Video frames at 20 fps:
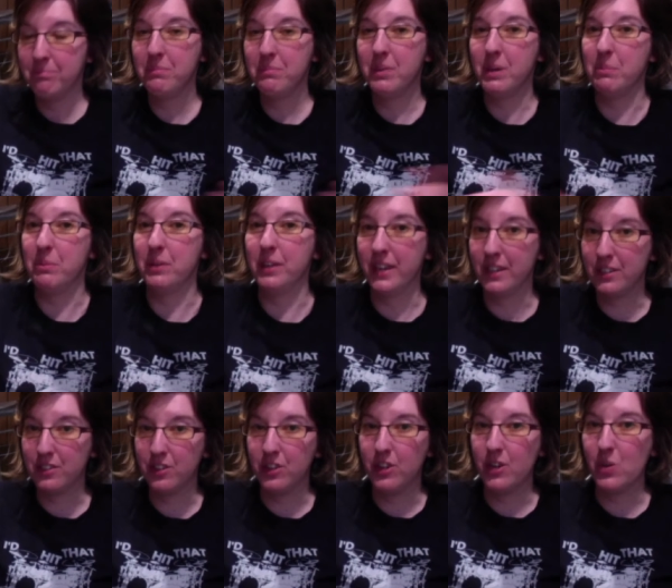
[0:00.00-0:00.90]
people like
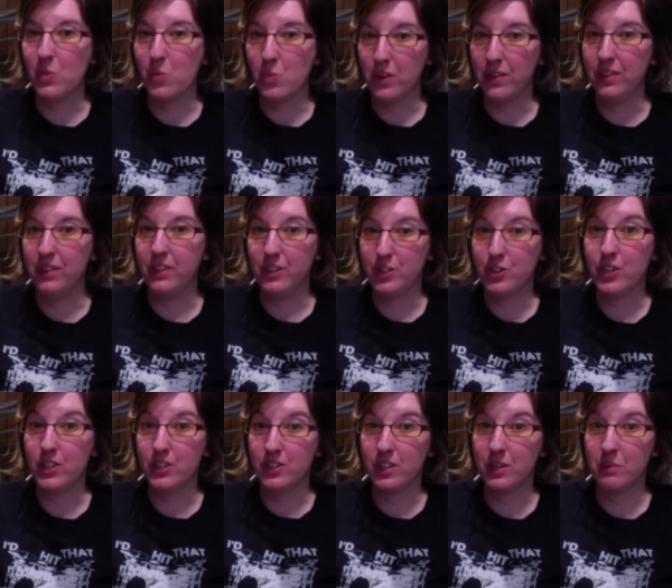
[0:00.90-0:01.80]
to know when their
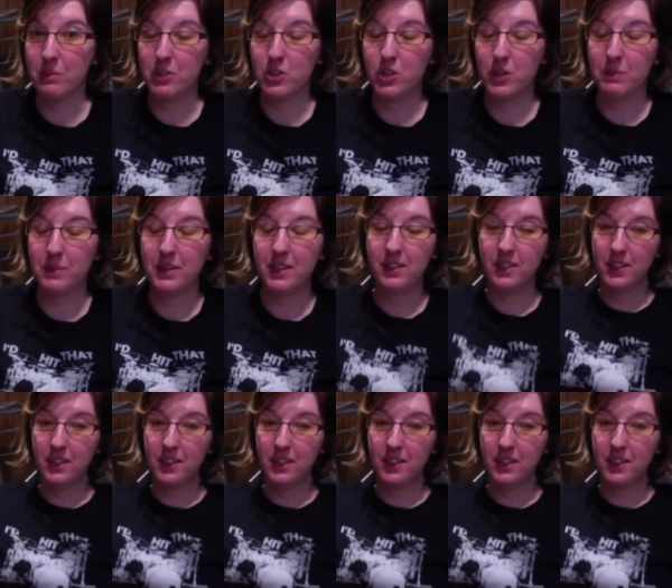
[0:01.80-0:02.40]
shit's going to be shipped.